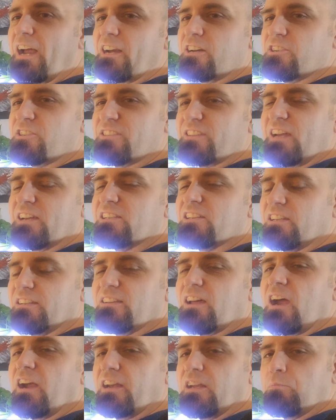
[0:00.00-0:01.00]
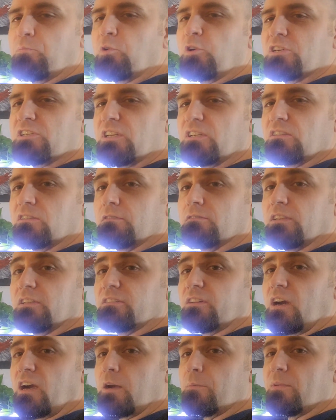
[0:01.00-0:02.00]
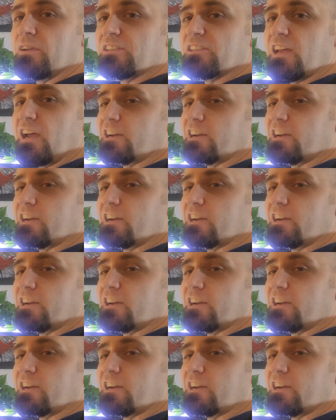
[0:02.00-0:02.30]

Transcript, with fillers: I, I said 90% of the time it's